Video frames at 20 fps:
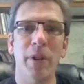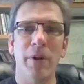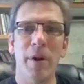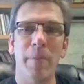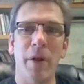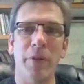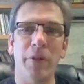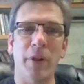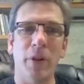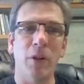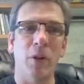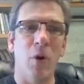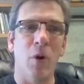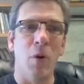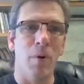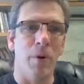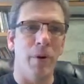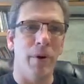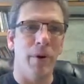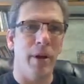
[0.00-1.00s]
do we learn about the
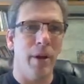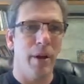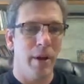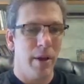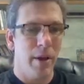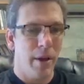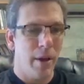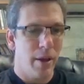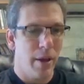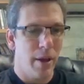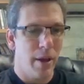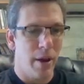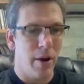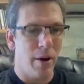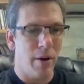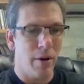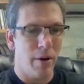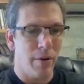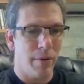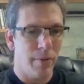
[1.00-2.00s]
Lord
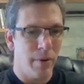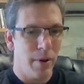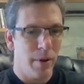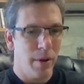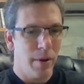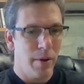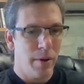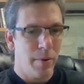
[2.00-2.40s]
here?